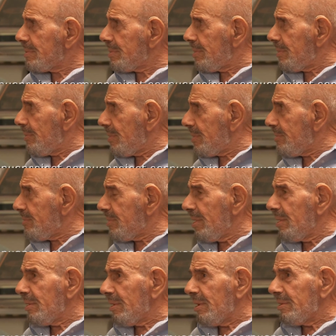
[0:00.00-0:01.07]
Do you
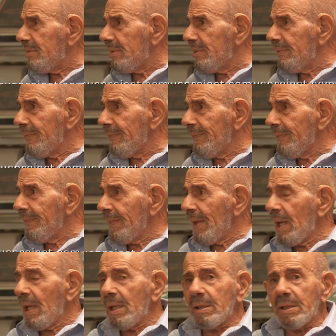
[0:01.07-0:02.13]
understand
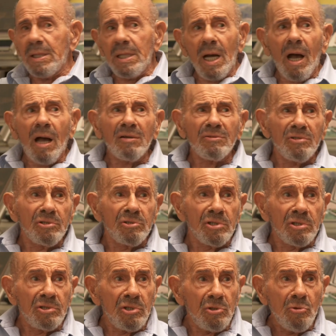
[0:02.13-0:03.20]
that? The
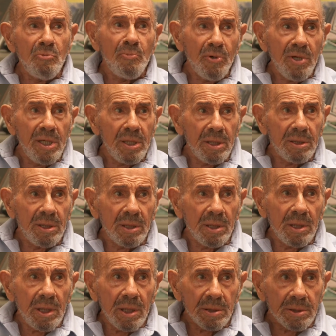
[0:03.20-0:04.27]
oxygen you breathe
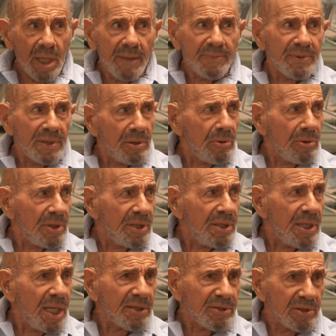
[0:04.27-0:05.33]
is absolutely
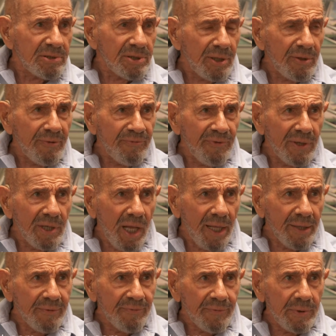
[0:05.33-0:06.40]
necessary for
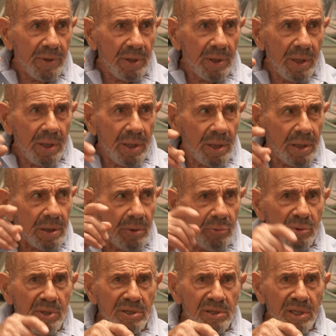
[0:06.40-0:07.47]
life. The
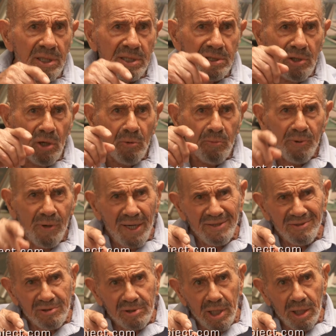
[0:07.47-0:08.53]
reason there's no
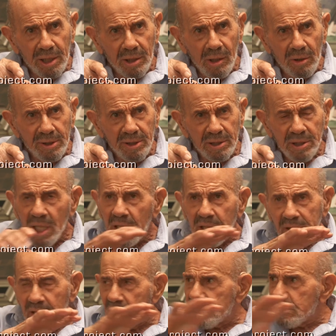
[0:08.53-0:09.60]
price tag on it,
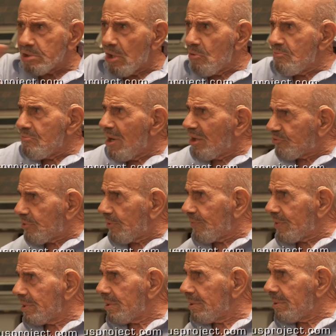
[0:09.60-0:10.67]
there's so much of
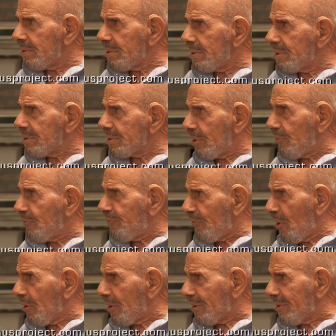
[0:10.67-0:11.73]
it, so
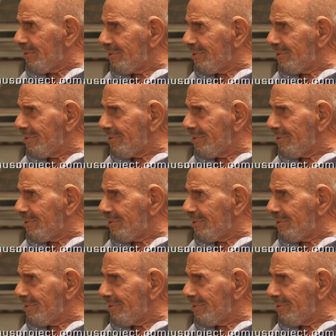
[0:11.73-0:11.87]
far.